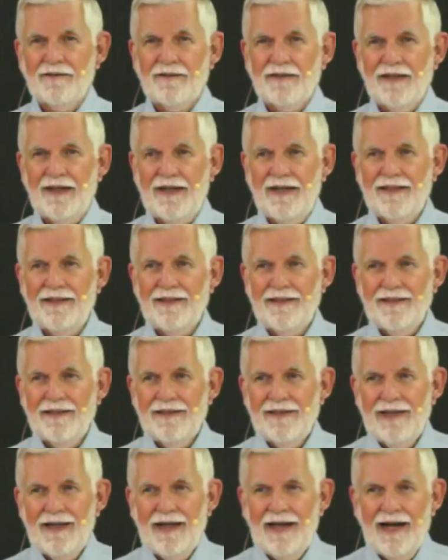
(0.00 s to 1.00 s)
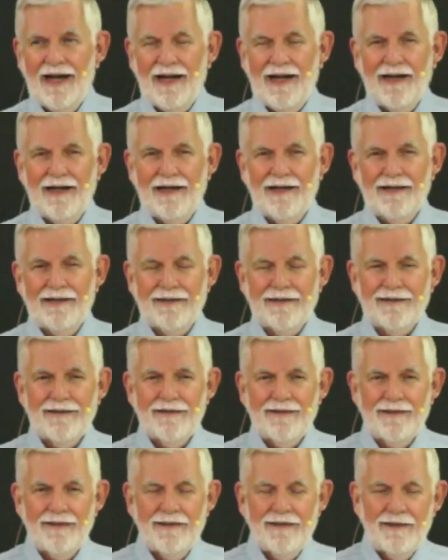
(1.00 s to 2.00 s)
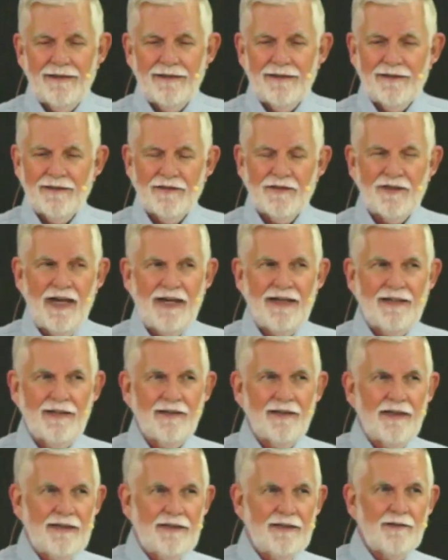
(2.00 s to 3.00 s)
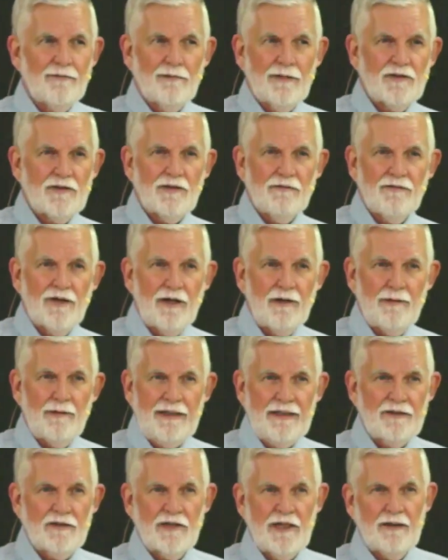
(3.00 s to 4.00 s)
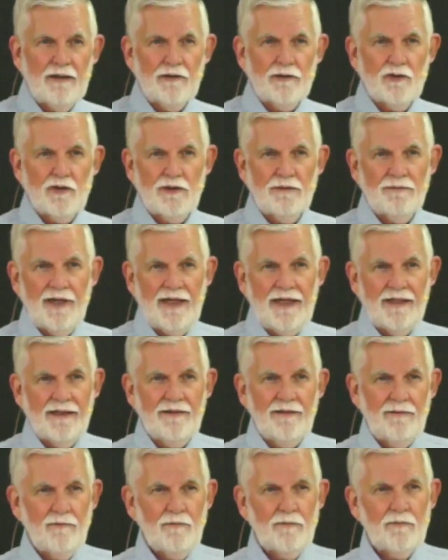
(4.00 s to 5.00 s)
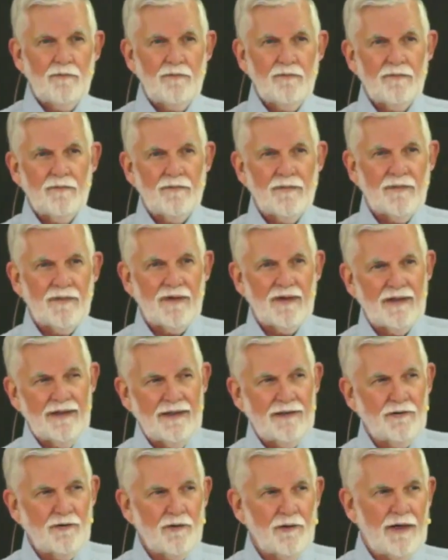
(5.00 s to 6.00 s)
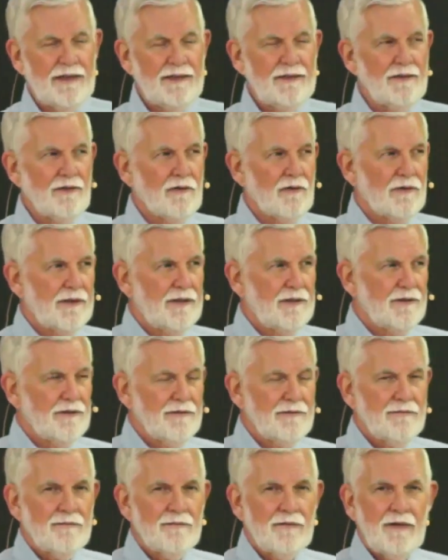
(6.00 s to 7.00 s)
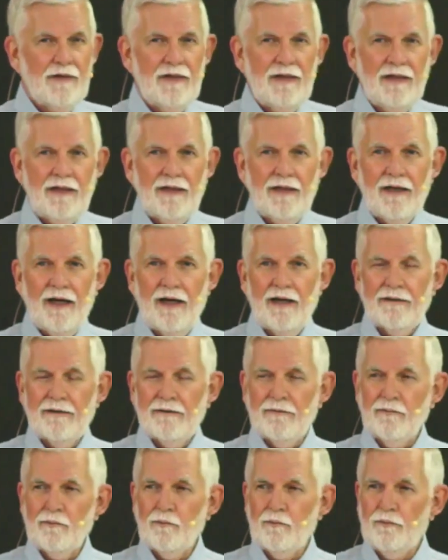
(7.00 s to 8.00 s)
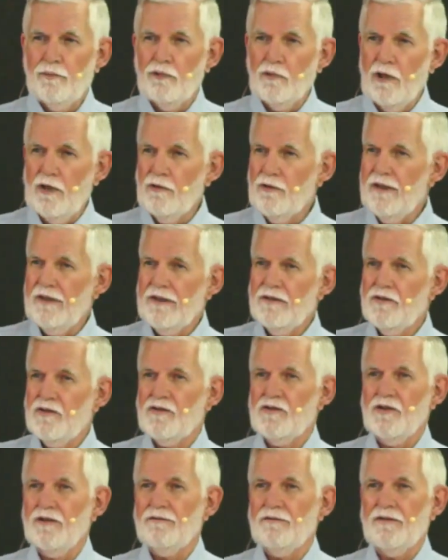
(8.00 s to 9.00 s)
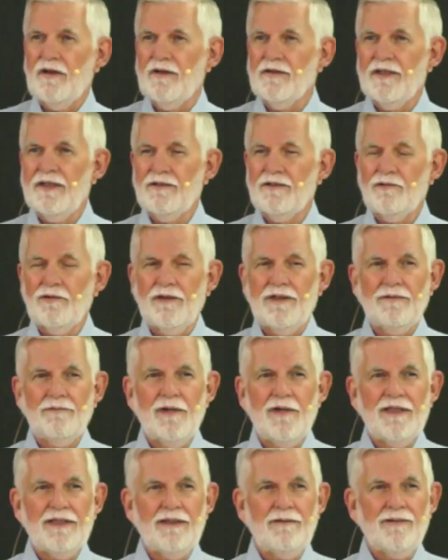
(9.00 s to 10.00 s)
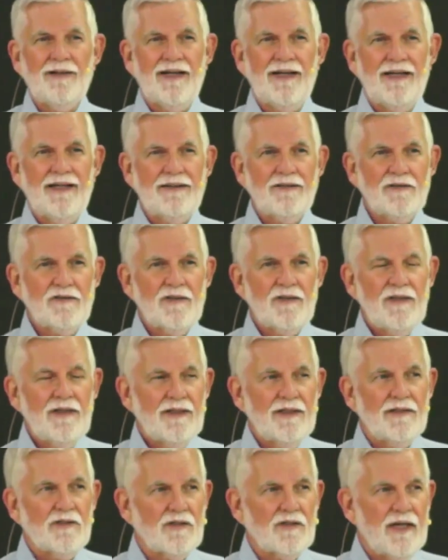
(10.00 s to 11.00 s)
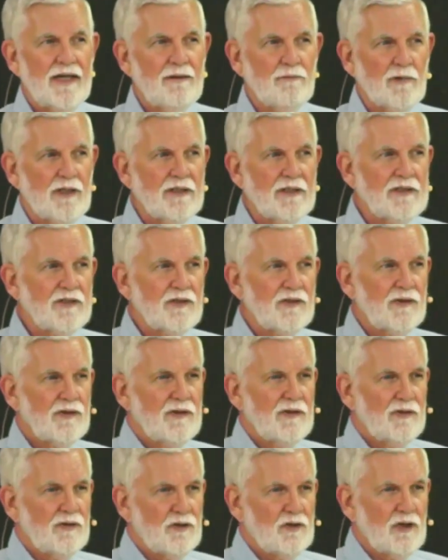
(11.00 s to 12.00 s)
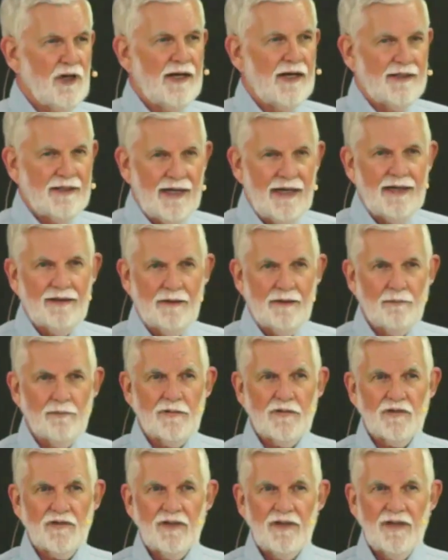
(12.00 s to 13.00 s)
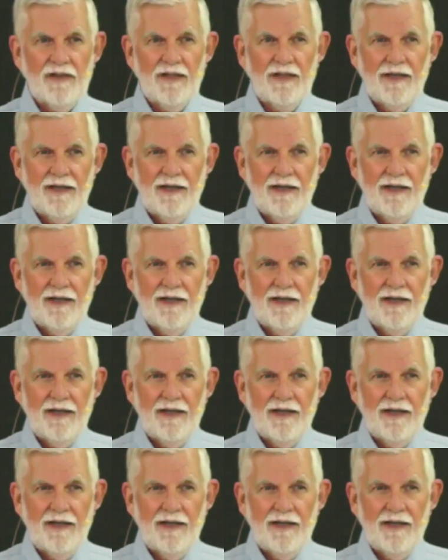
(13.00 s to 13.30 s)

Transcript: Okay. Uh, the second leader was a very intelligent man, okay, trained lawyer, uh, brilliant, served our country in many ways. His name was John Adams.